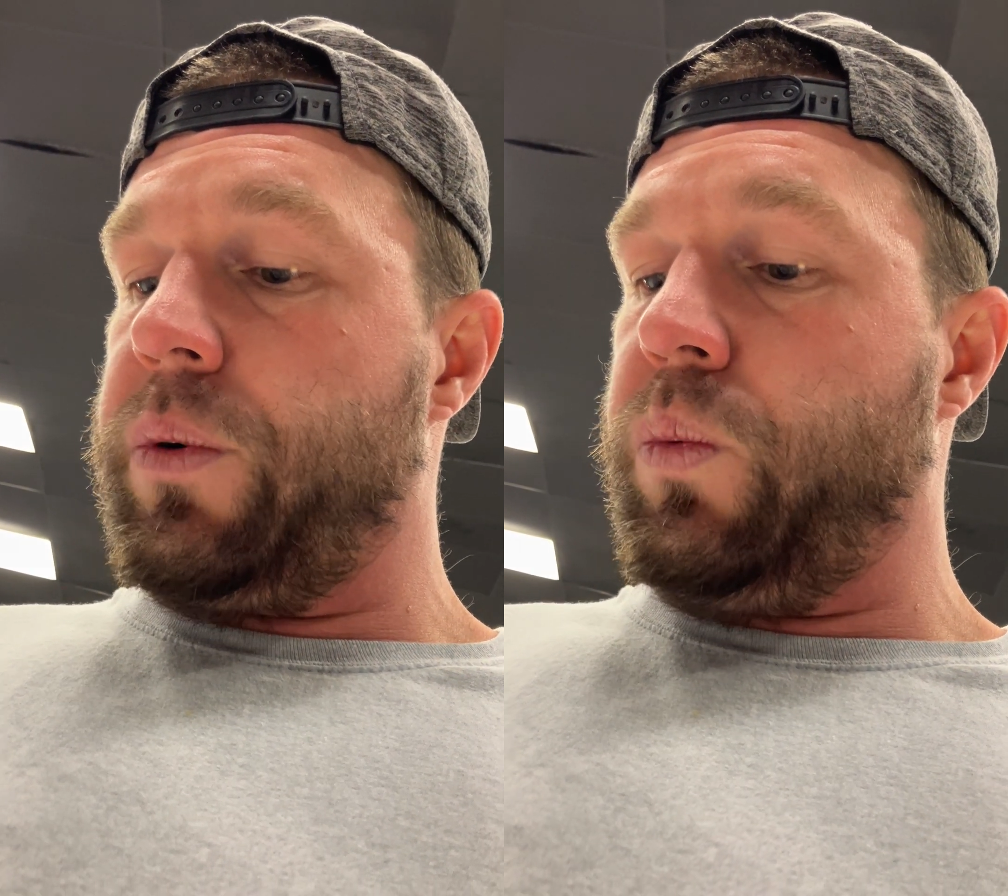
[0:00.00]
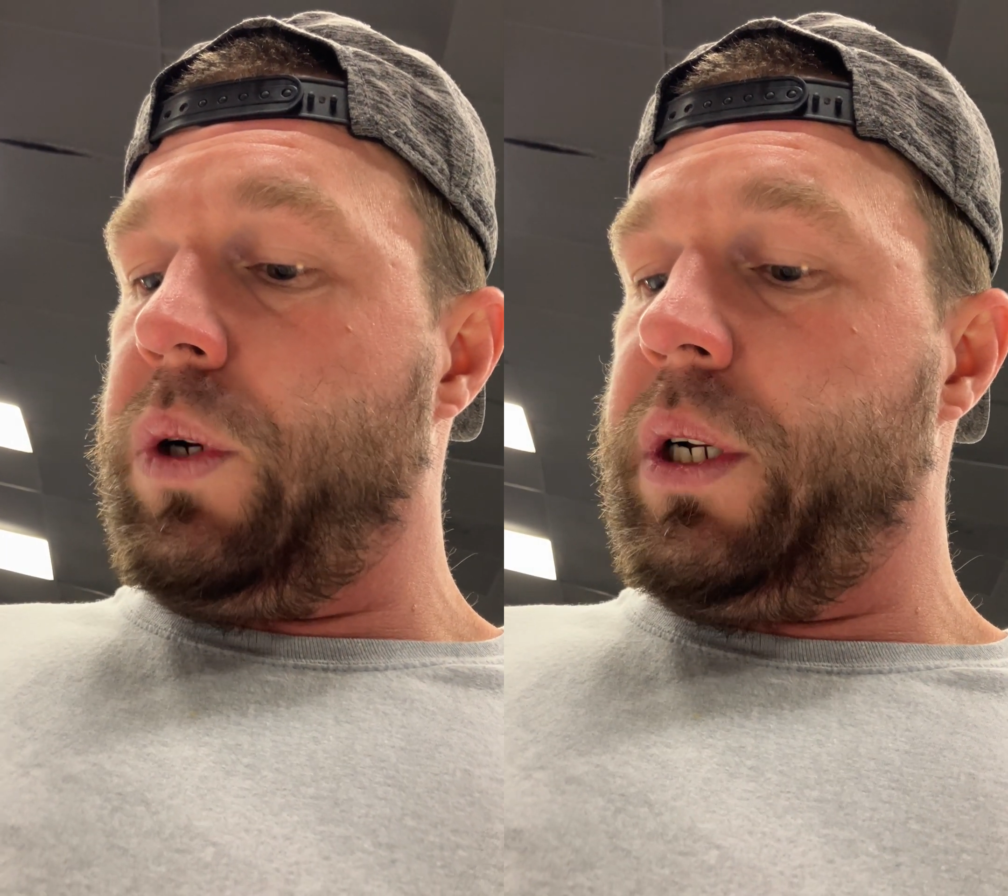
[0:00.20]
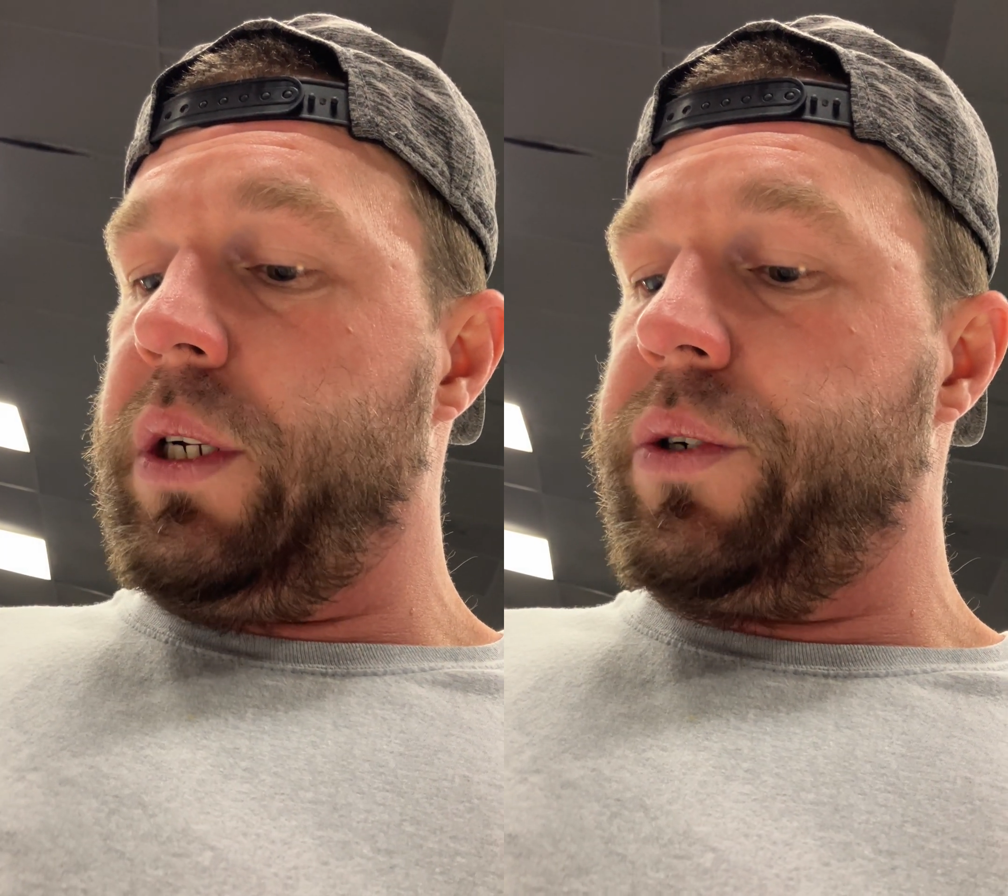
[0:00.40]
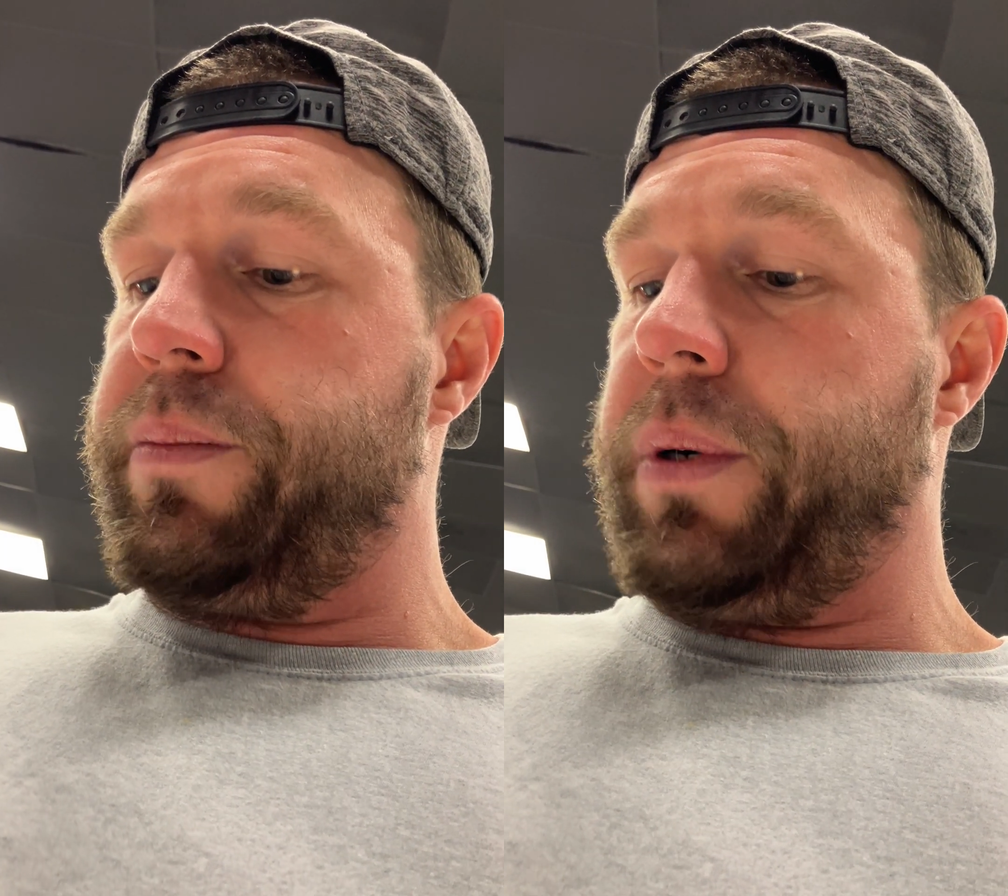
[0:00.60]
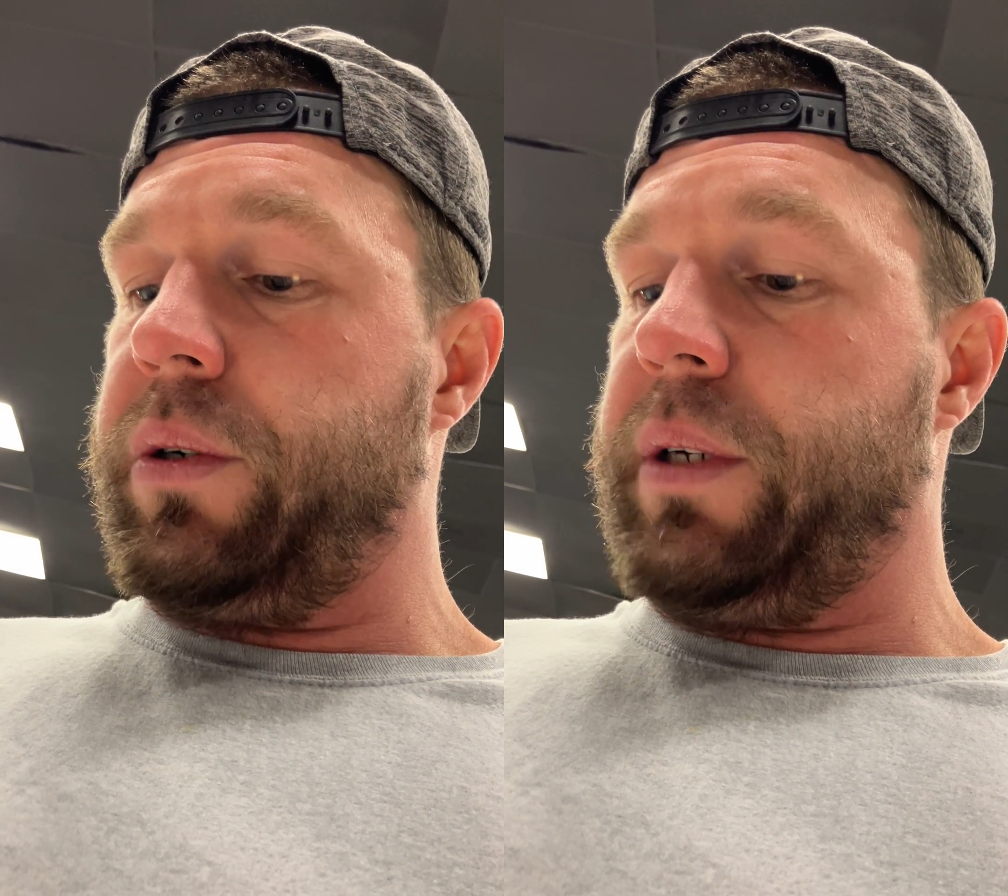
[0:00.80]
100
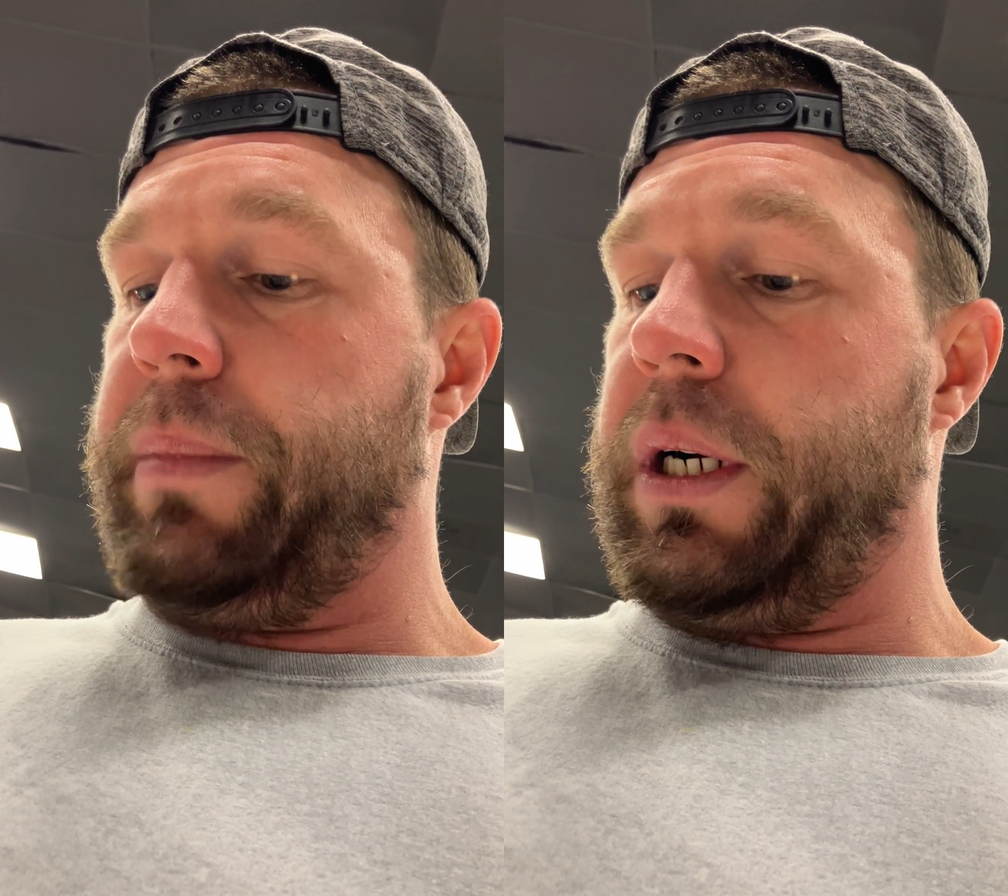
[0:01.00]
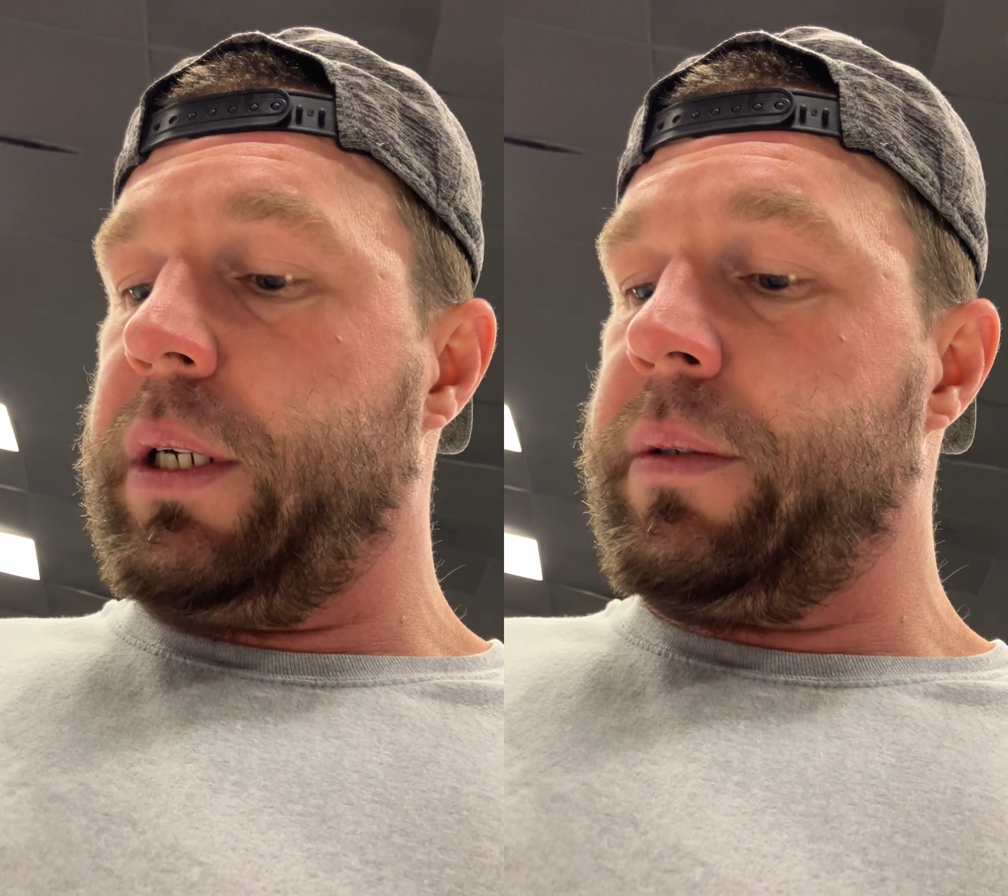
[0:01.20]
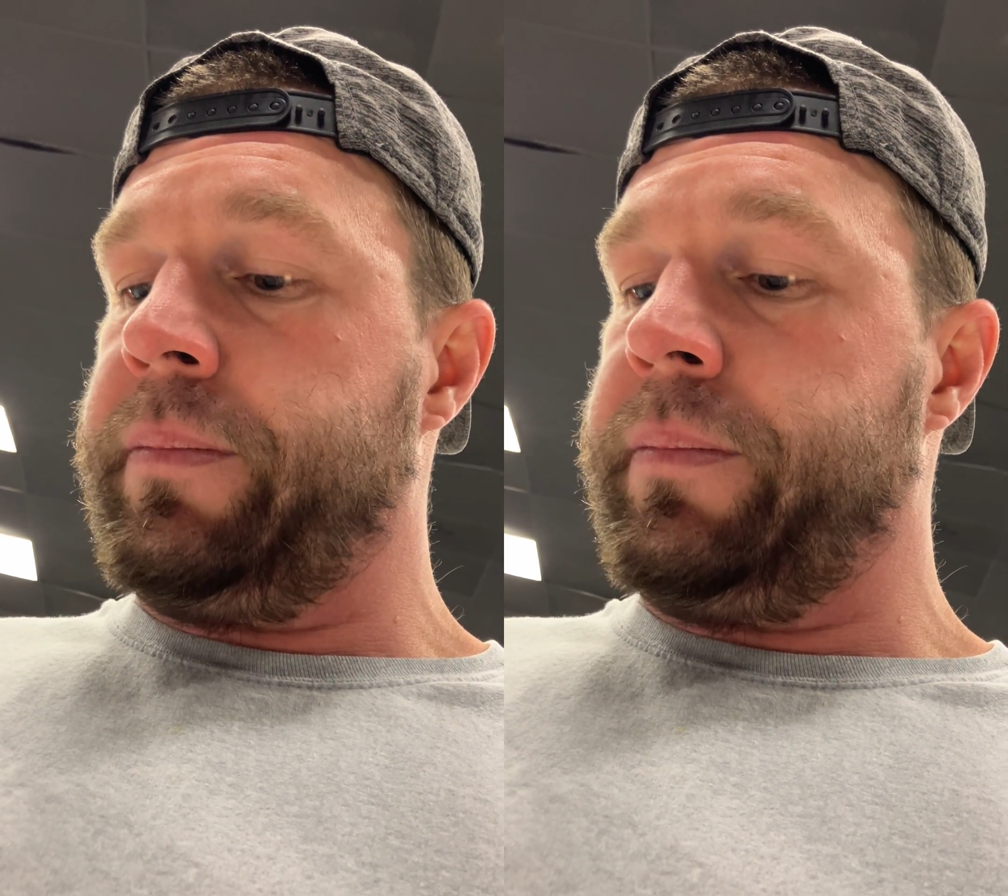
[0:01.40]
Pokemon